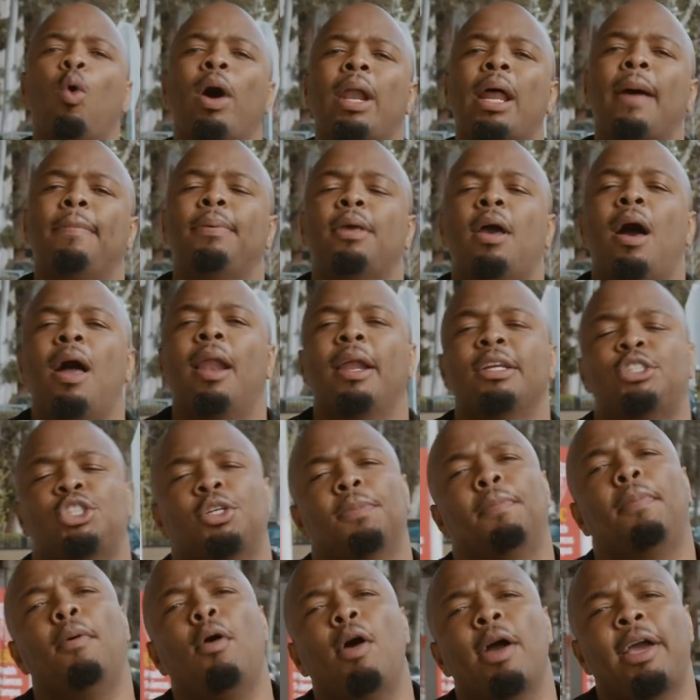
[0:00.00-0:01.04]
What up, y'all? It's
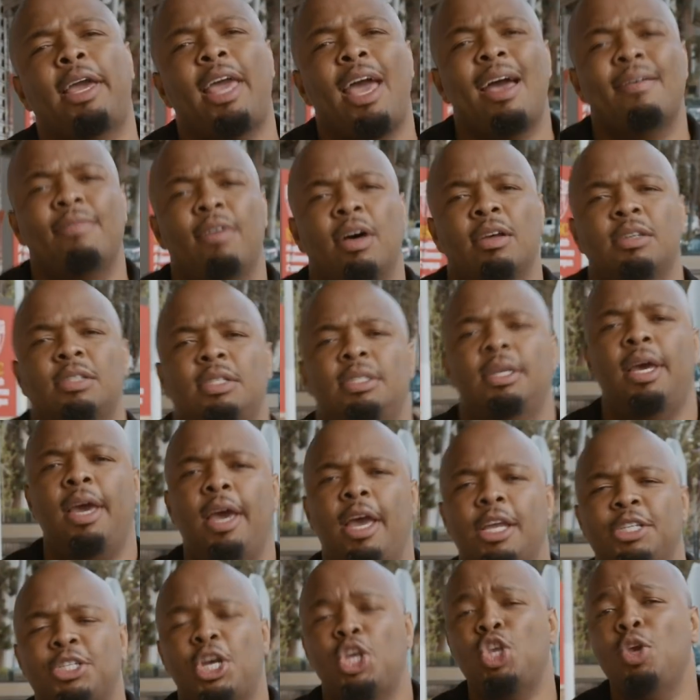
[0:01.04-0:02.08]
your boy, Kev On
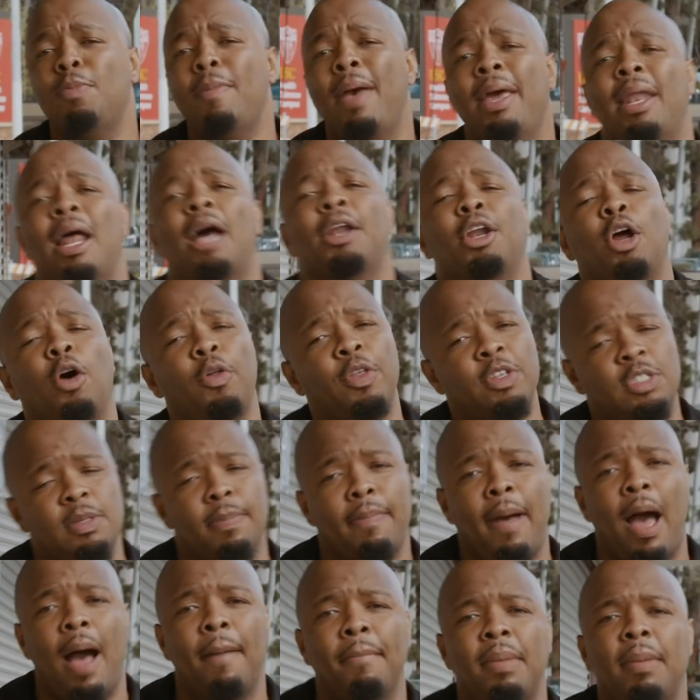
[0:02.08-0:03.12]
Stage. And you may not know this
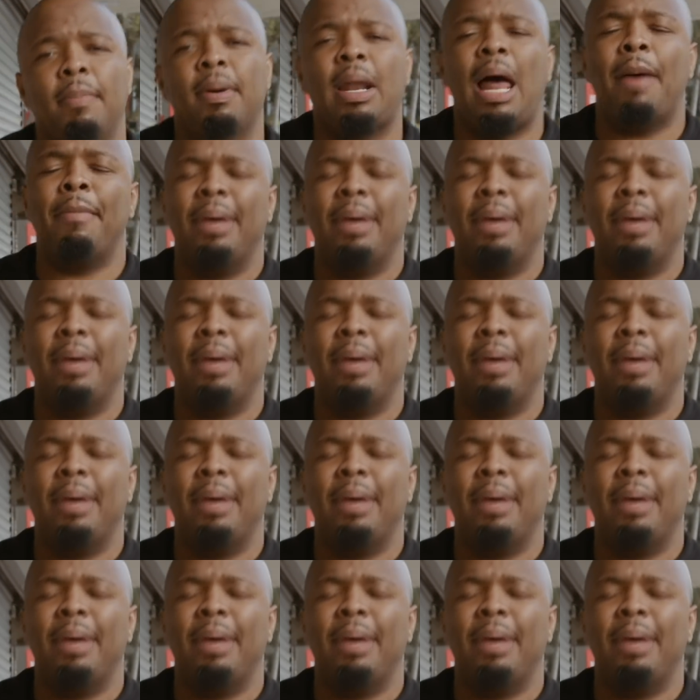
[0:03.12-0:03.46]
about me, but